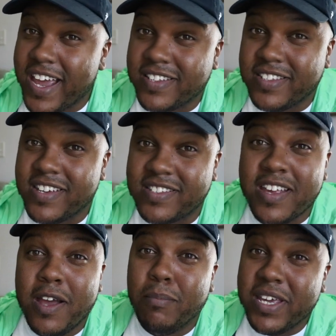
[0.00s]
ASICS,
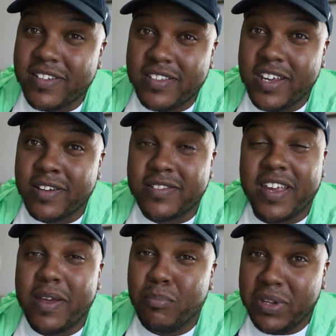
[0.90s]
Mita sneakers,
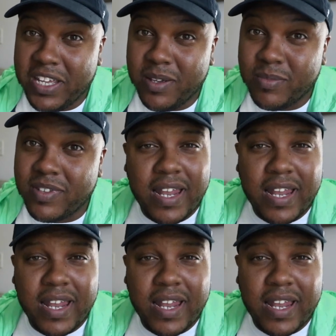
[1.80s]
and beams.